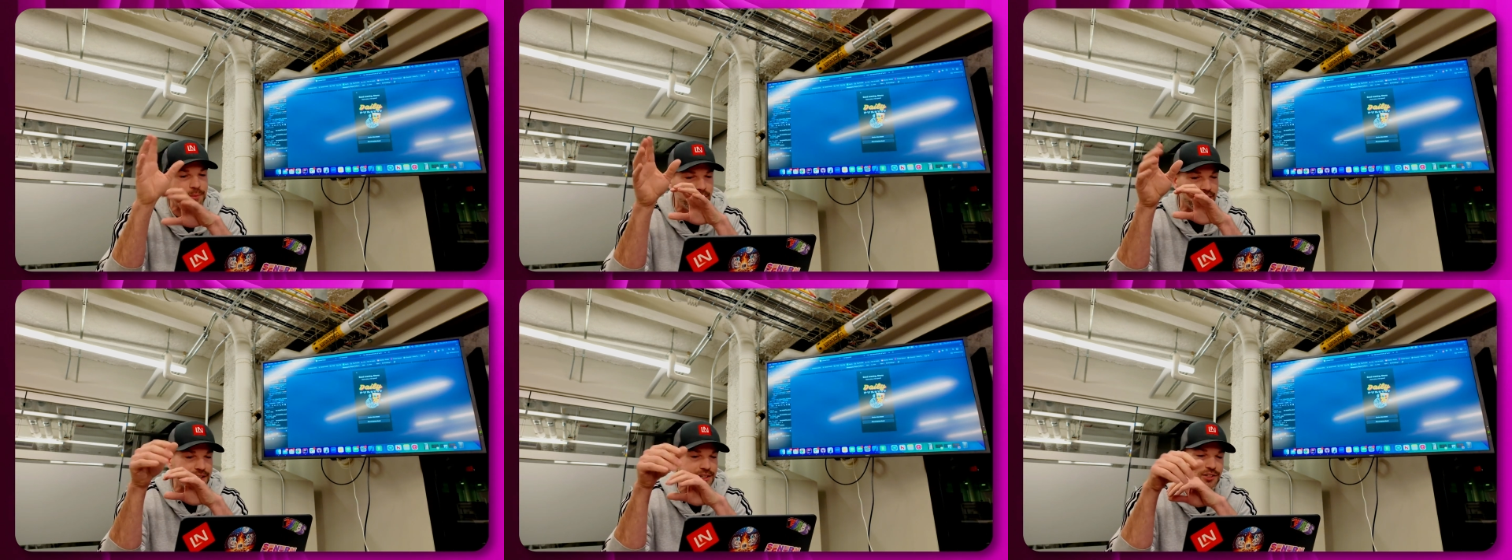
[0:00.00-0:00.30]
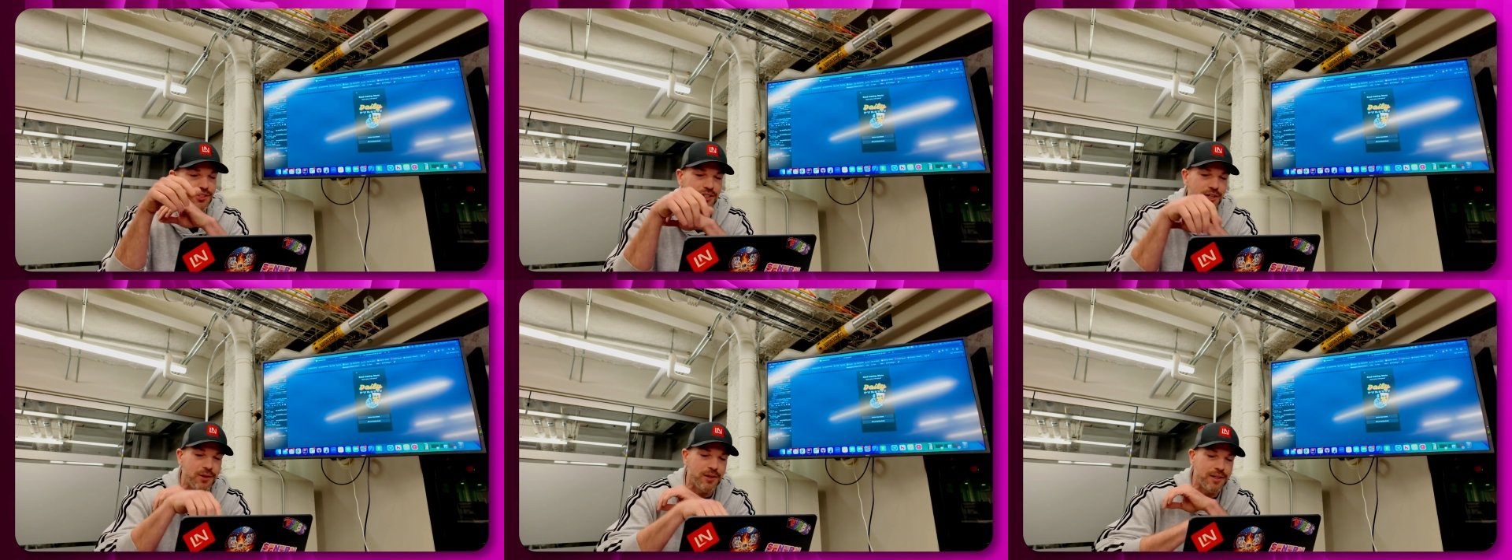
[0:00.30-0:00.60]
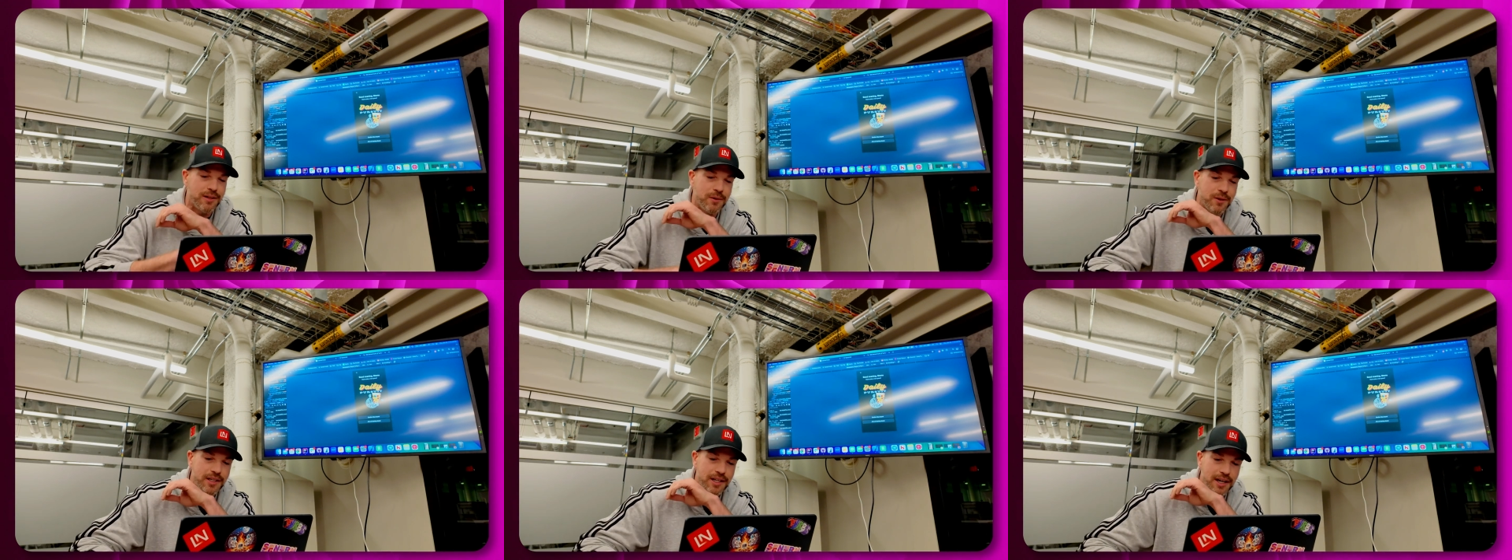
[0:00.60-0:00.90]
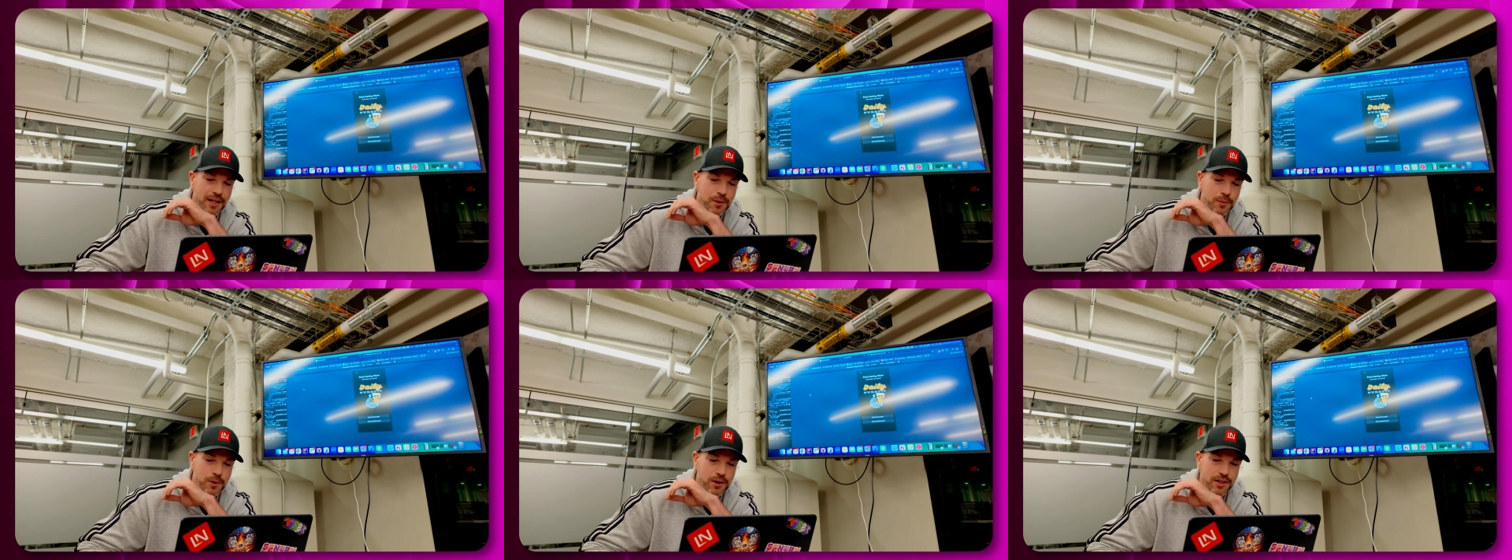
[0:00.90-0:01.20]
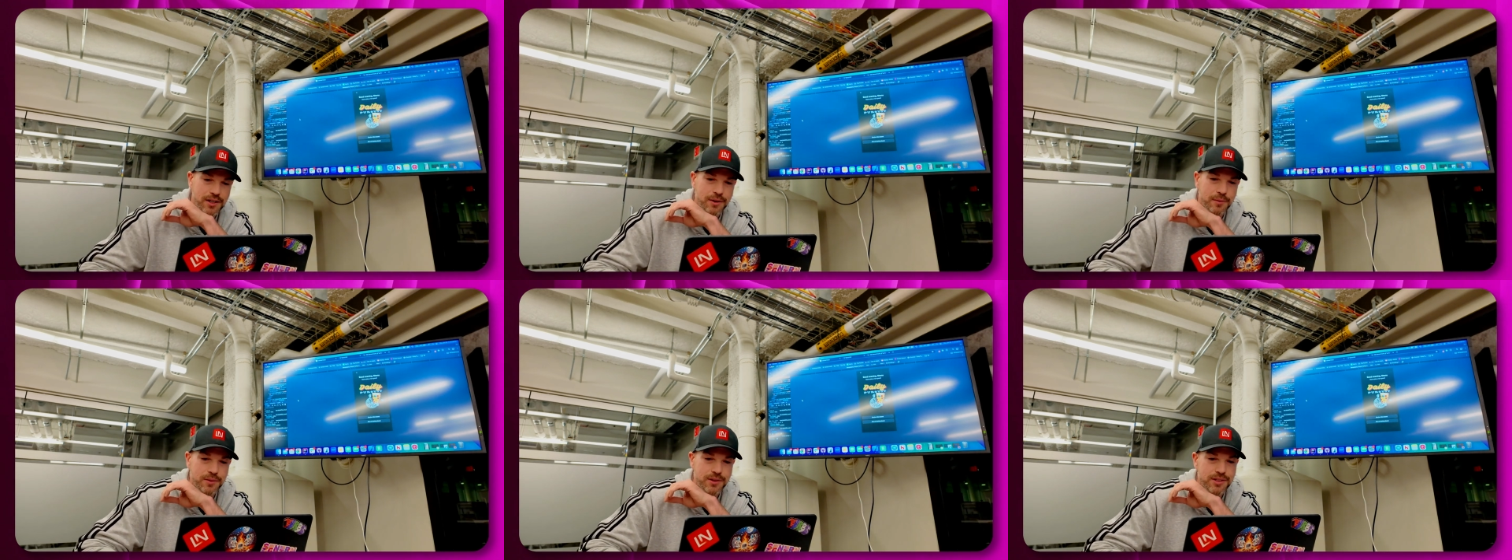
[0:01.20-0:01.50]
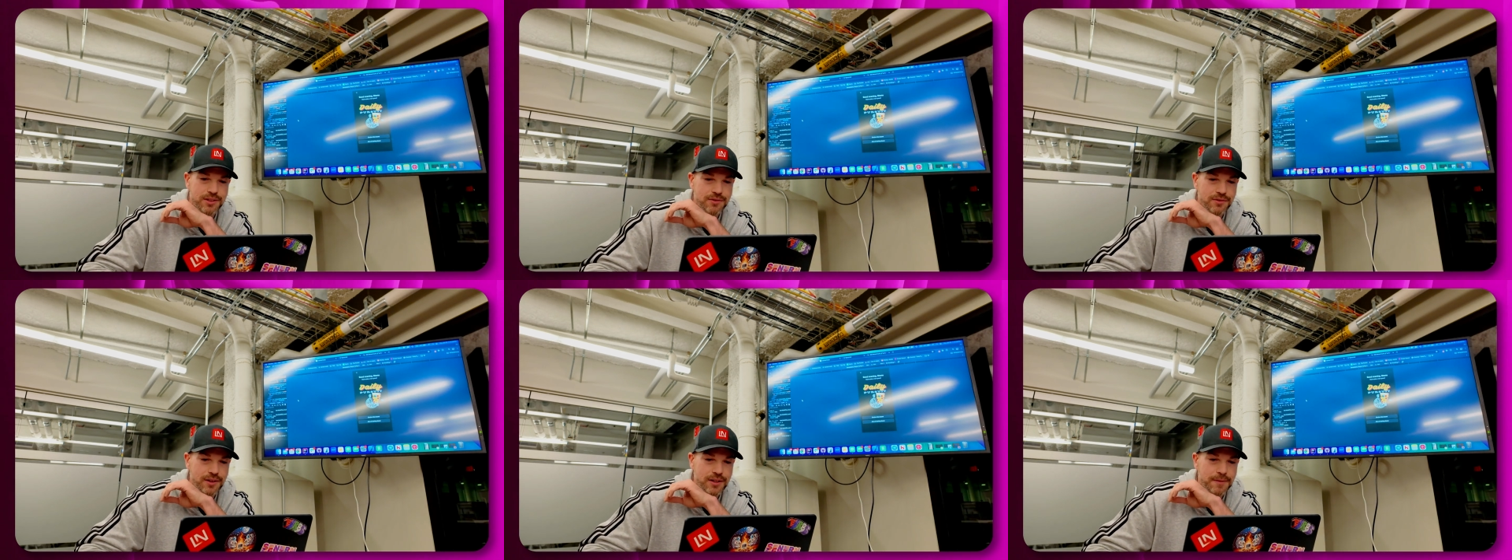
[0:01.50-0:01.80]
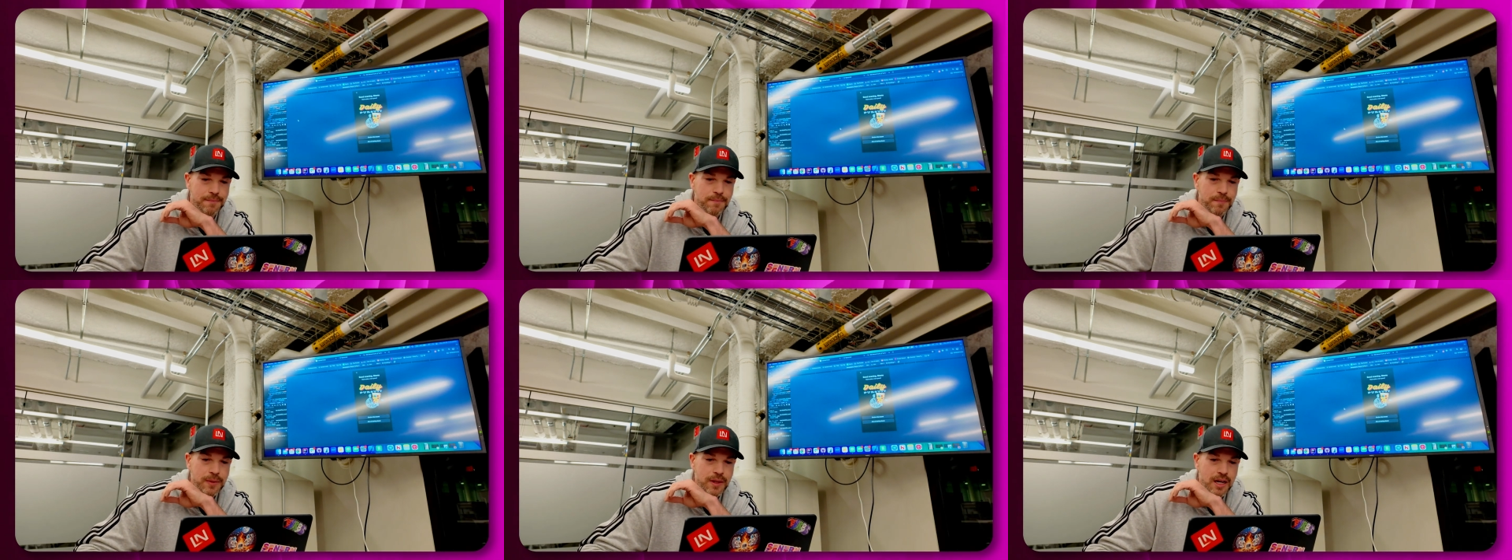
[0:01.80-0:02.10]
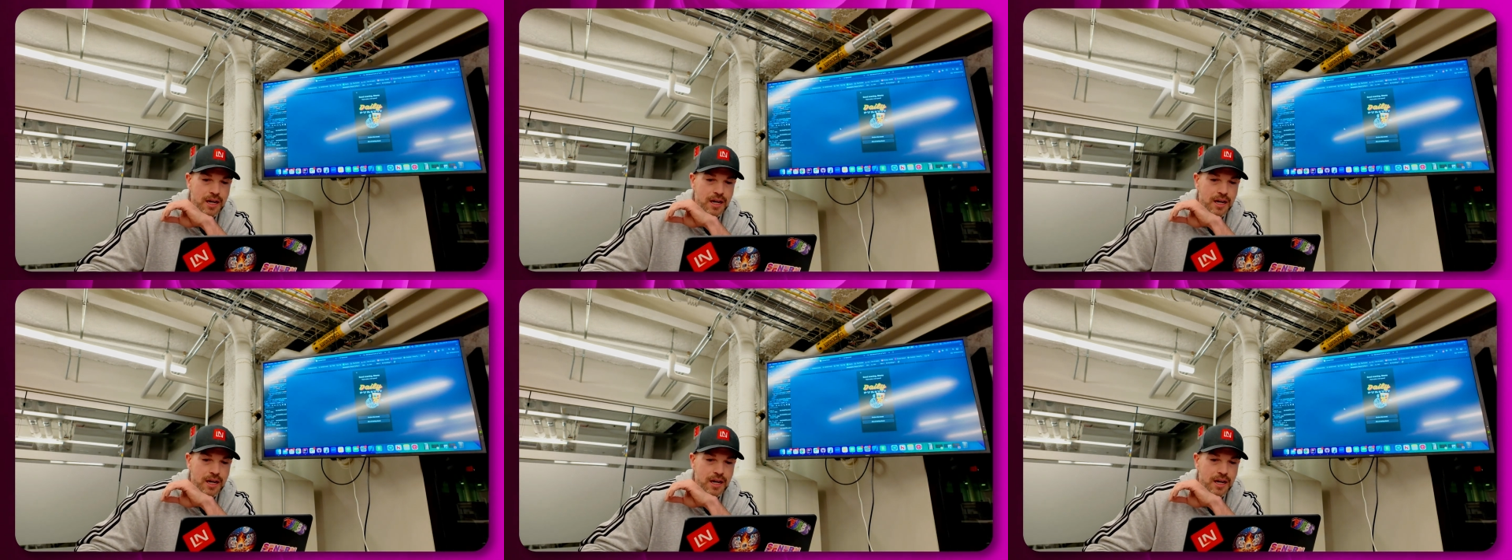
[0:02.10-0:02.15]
but I can show it kind of working, which is fun.